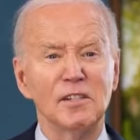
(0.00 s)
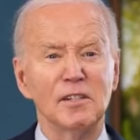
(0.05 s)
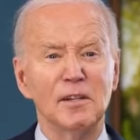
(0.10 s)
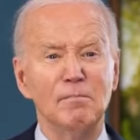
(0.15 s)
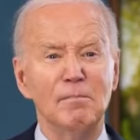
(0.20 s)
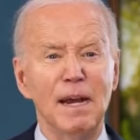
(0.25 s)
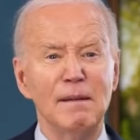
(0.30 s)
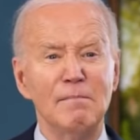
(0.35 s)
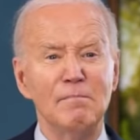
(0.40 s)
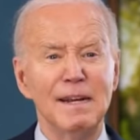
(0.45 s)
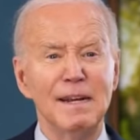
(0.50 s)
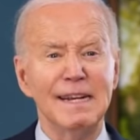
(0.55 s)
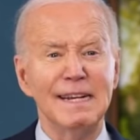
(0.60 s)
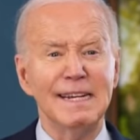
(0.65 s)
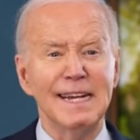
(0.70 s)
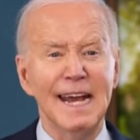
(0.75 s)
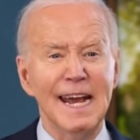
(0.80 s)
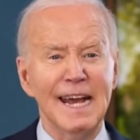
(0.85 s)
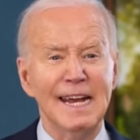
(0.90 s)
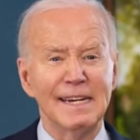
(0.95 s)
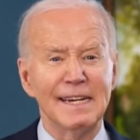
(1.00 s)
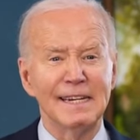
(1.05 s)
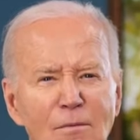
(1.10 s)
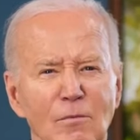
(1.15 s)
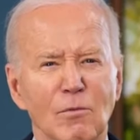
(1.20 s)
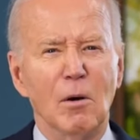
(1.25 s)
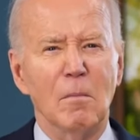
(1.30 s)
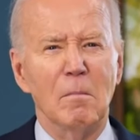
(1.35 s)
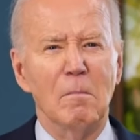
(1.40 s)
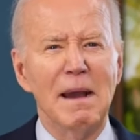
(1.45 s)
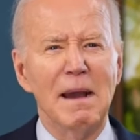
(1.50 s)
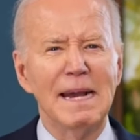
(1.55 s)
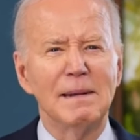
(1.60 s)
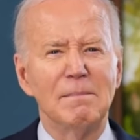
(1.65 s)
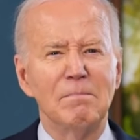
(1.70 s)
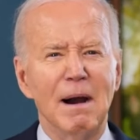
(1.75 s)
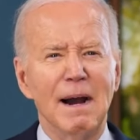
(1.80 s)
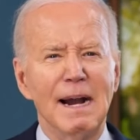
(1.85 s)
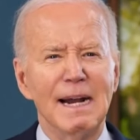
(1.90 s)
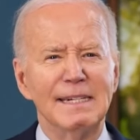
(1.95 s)
to debate me again. Well, make
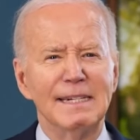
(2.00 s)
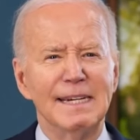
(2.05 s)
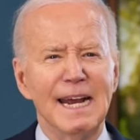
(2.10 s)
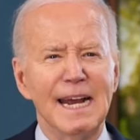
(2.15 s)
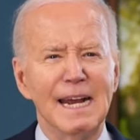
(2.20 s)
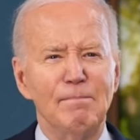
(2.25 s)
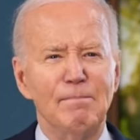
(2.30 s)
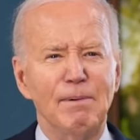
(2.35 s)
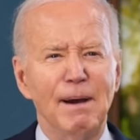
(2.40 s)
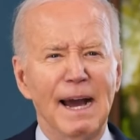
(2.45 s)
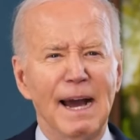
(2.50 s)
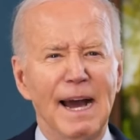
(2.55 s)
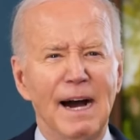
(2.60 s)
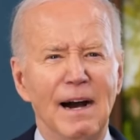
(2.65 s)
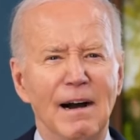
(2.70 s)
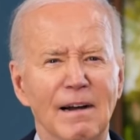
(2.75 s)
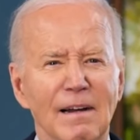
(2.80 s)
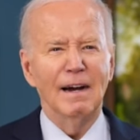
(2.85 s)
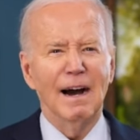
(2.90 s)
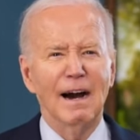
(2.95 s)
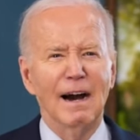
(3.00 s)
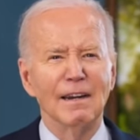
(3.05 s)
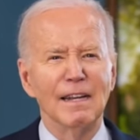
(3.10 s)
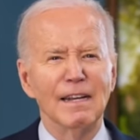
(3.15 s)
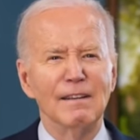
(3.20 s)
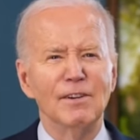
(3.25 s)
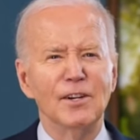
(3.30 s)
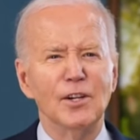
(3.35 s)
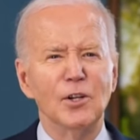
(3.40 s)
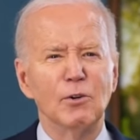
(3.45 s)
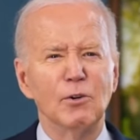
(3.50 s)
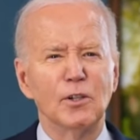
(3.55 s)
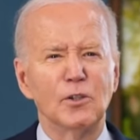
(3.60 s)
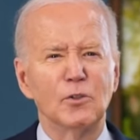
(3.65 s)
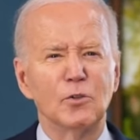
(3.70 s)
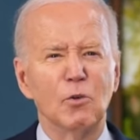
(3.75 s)
my day, pal. I'll even do it